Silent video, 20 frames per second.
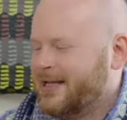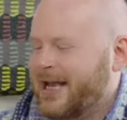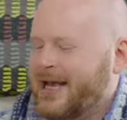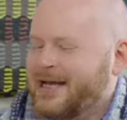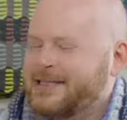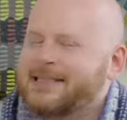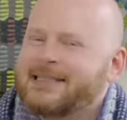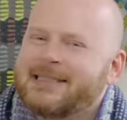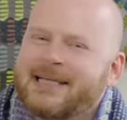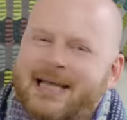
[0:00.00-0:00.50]

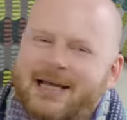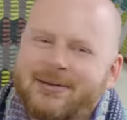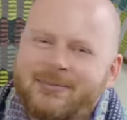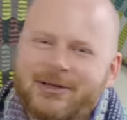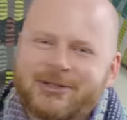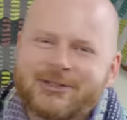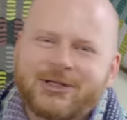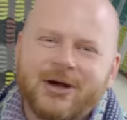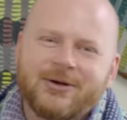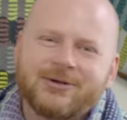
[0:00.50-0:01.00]
yeah, it doesn't get
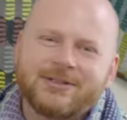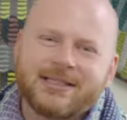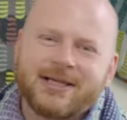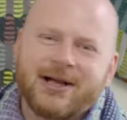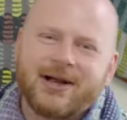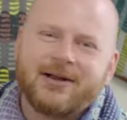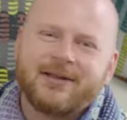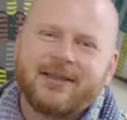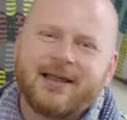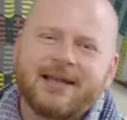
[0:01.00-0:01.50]
much
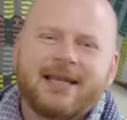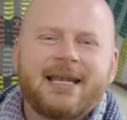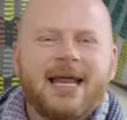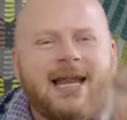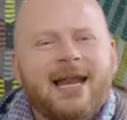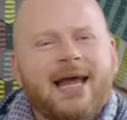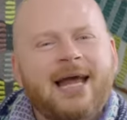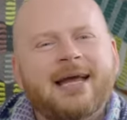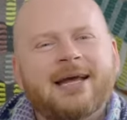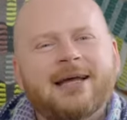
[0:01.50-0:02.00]
cozier than
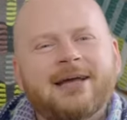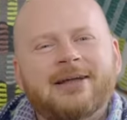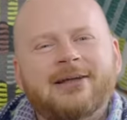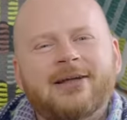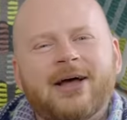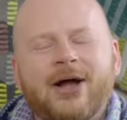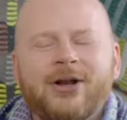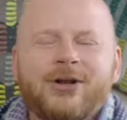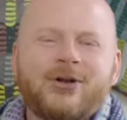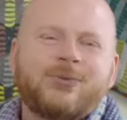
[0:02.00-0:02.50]
knitting,
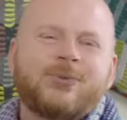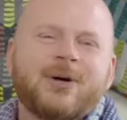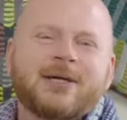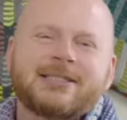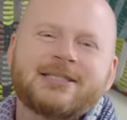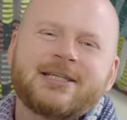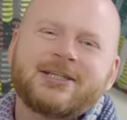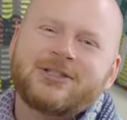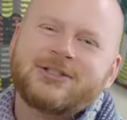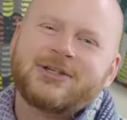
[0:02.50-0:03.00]
a new
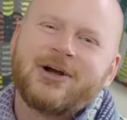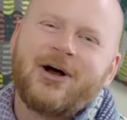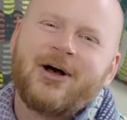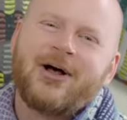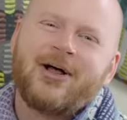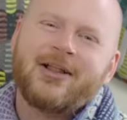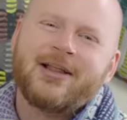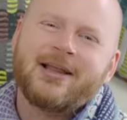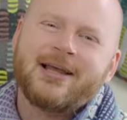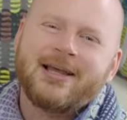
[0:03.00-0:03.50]
WestKnits
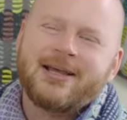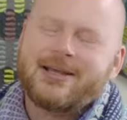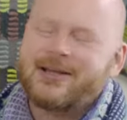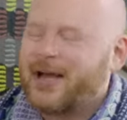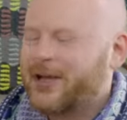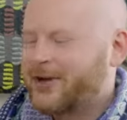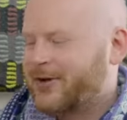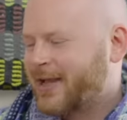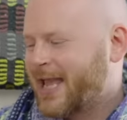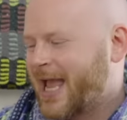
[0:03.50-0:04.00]
shawl, you
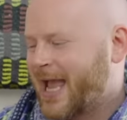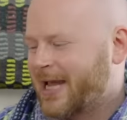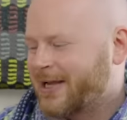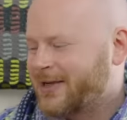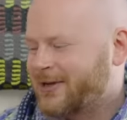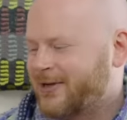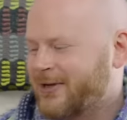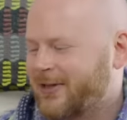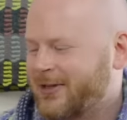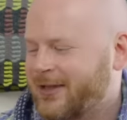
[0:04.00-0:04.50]
got your
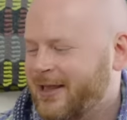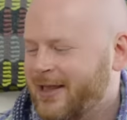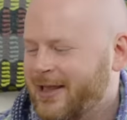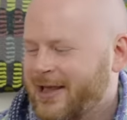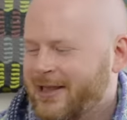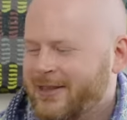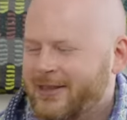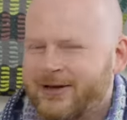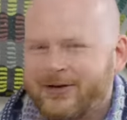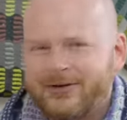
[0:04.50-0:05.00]
candle,
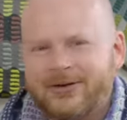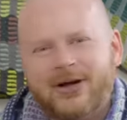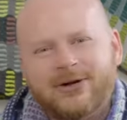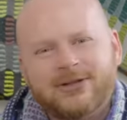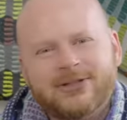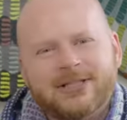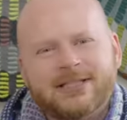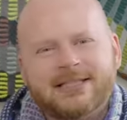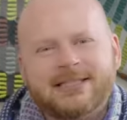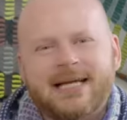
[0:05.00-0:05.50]
little
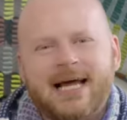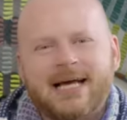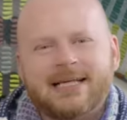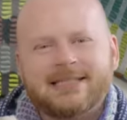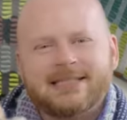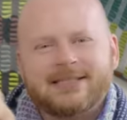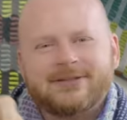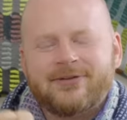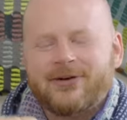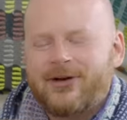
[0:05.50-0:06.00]
notions
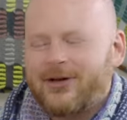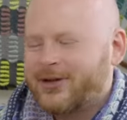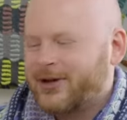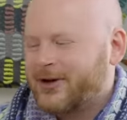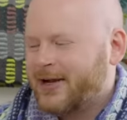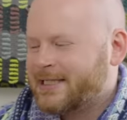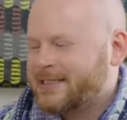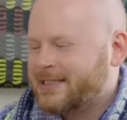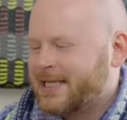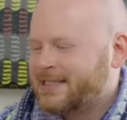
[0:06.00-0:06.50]
nest for all
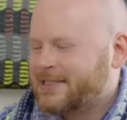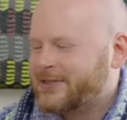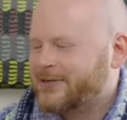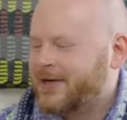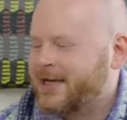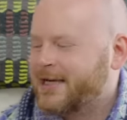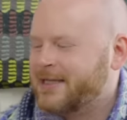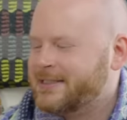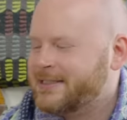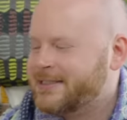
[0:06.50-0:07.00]
your
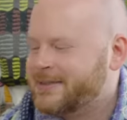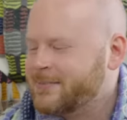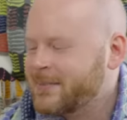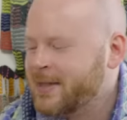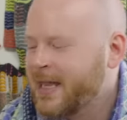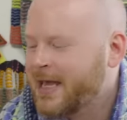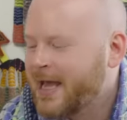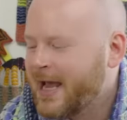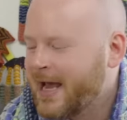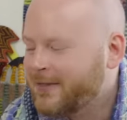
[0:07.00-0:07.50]
accessories.
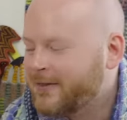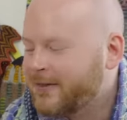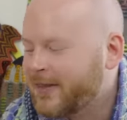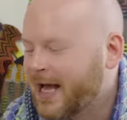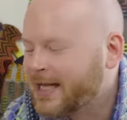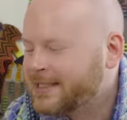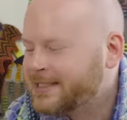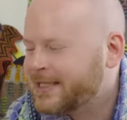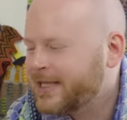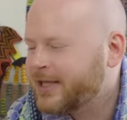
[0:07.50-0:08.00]
And the
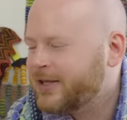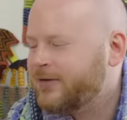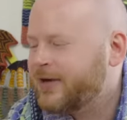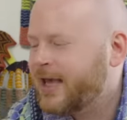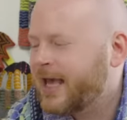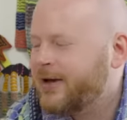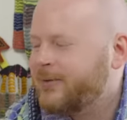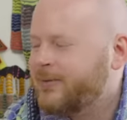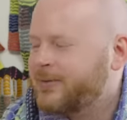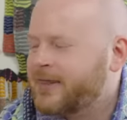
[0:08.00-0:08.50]
last thing you
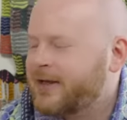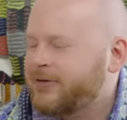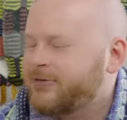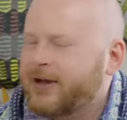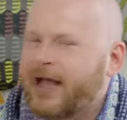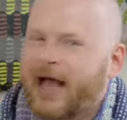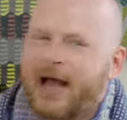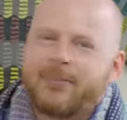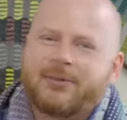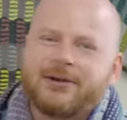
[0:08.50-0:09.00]
get with
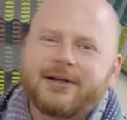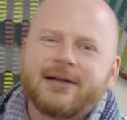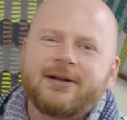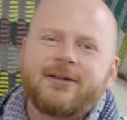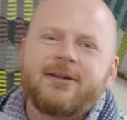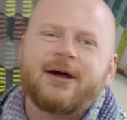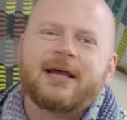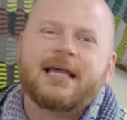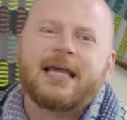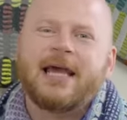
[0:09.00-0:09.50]
every
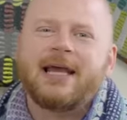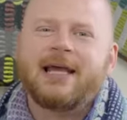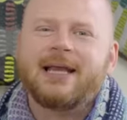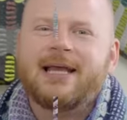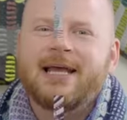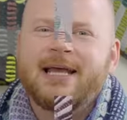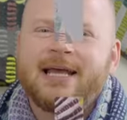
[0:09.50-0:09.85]
Hiberknitalong kit